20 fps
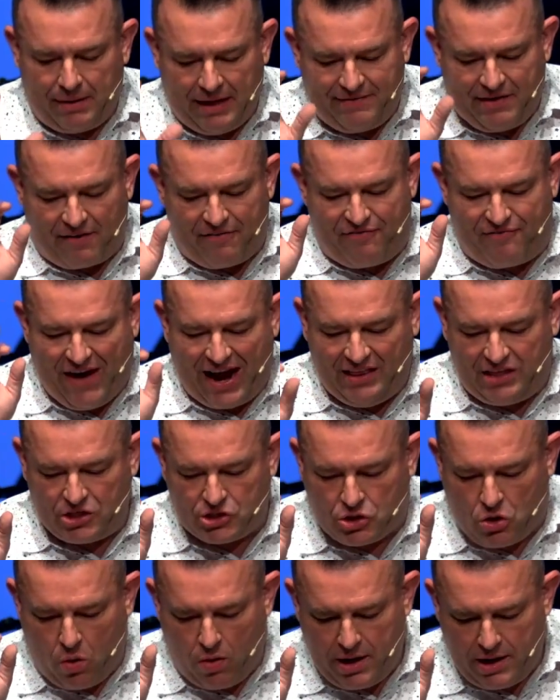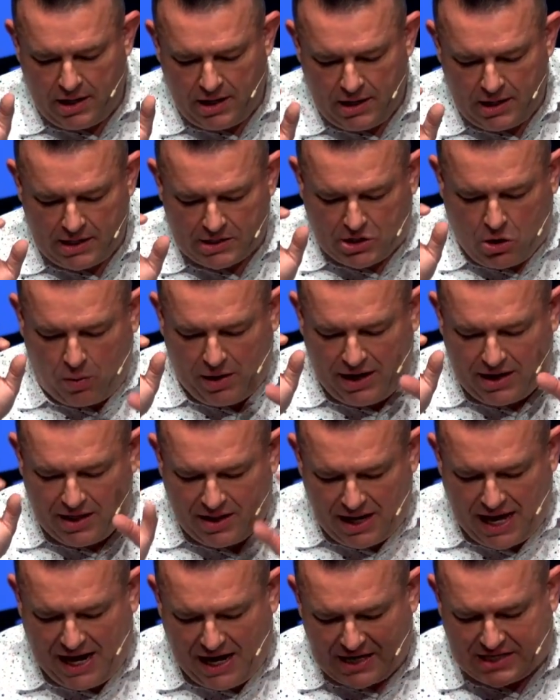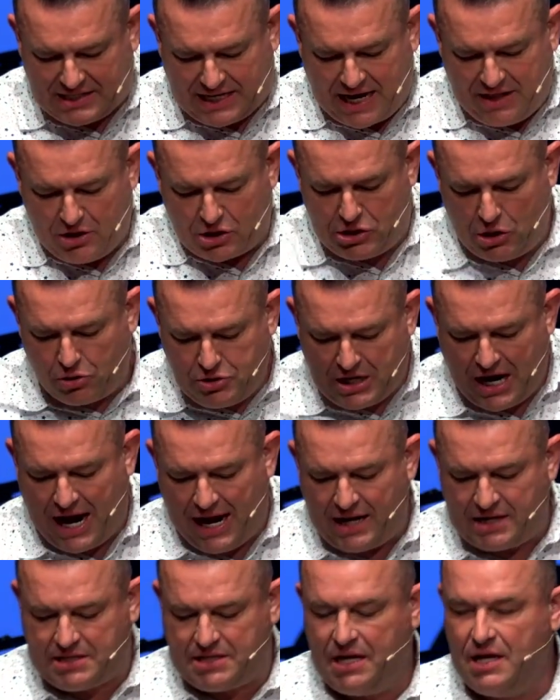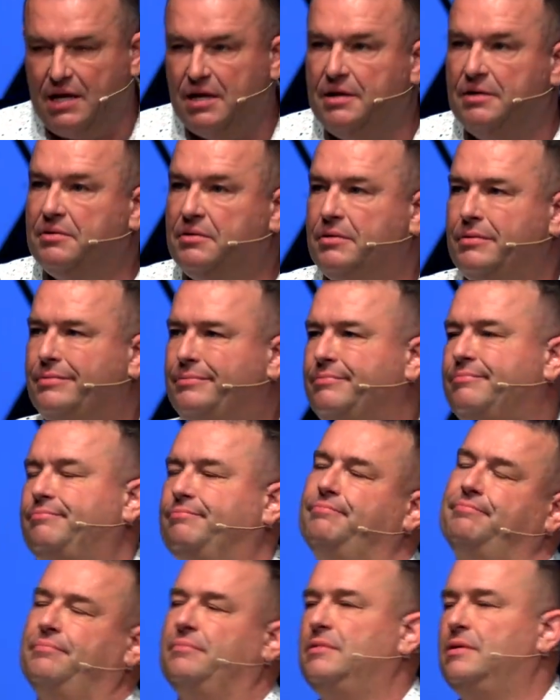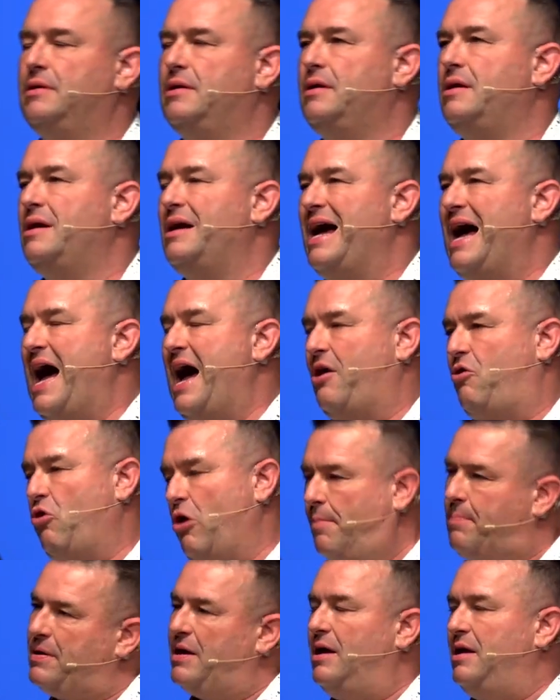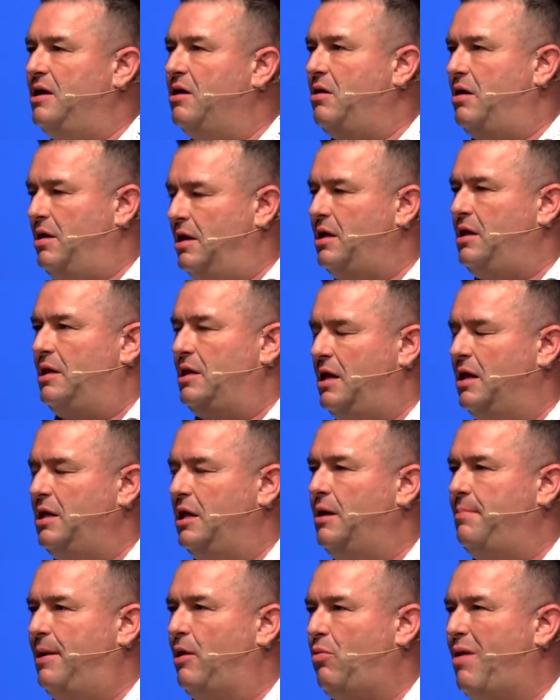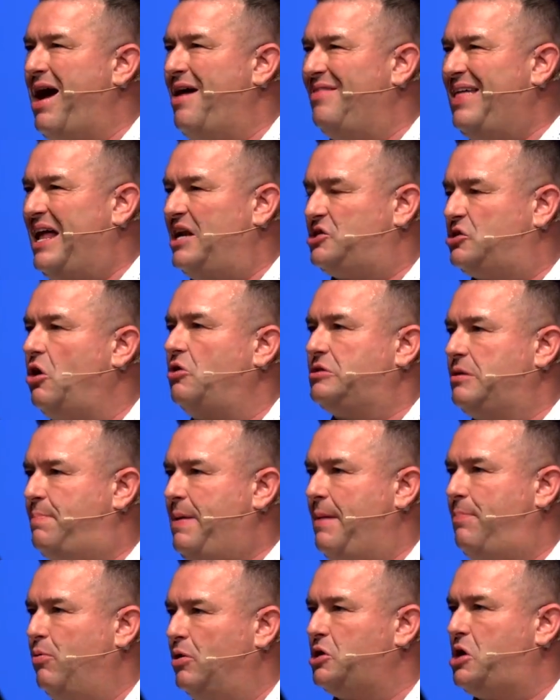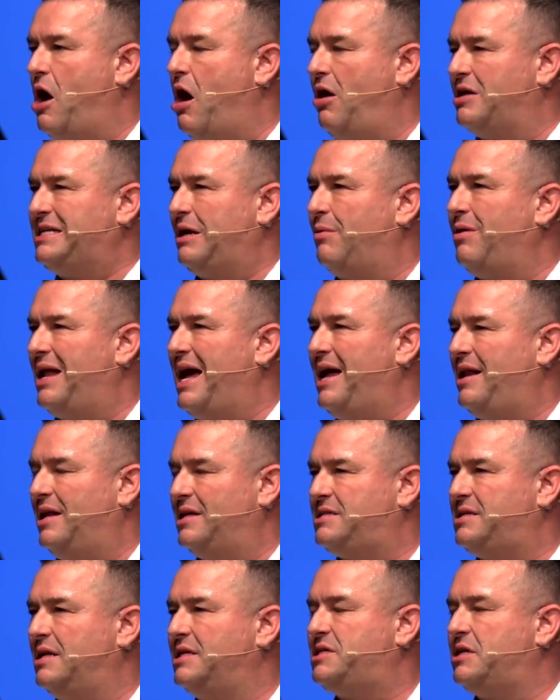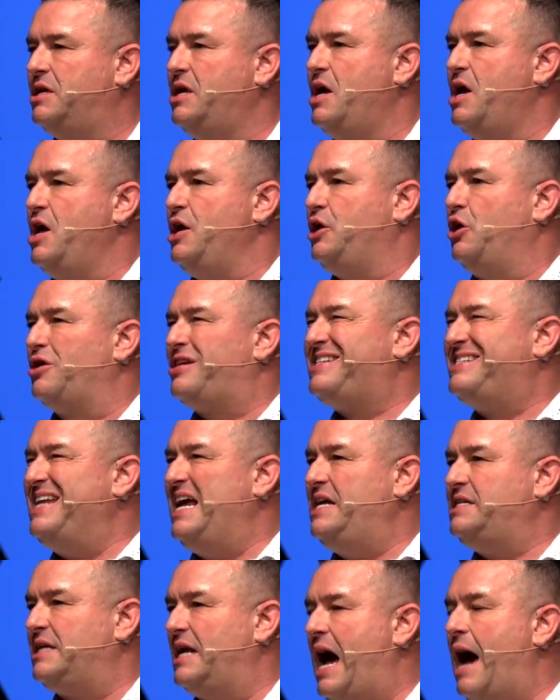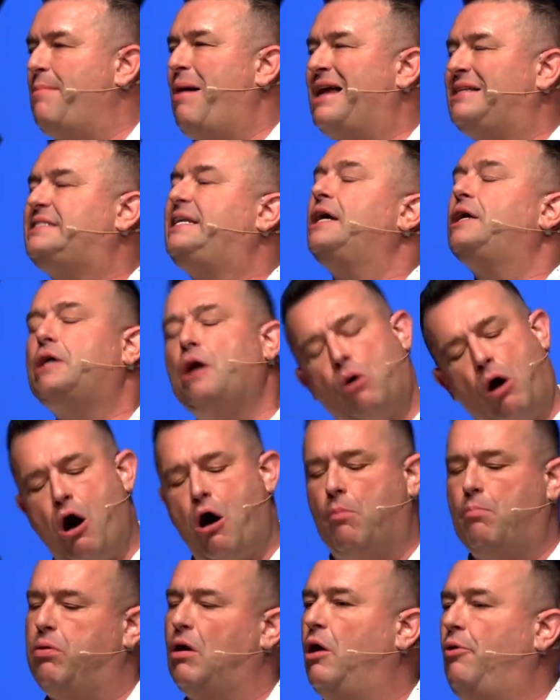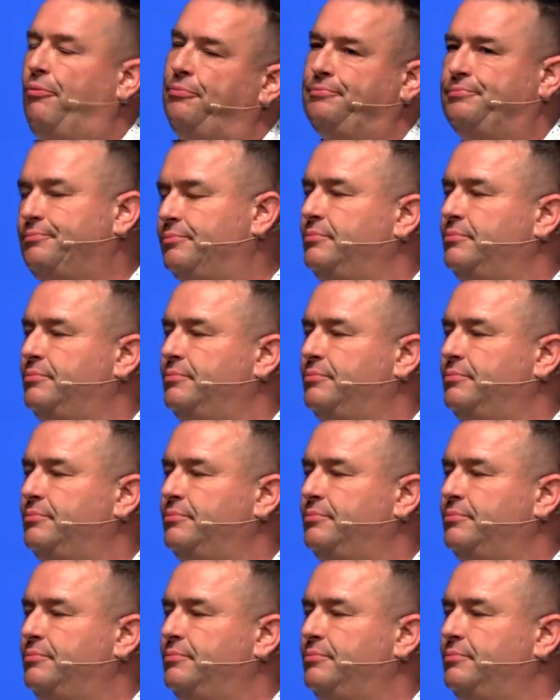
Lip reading: believe that faith is going into the land and saying there's no giants. I grew up a little bit around that, saw some people in college that were like, listen, you're sneezing. I'm not sick. Go home, bro.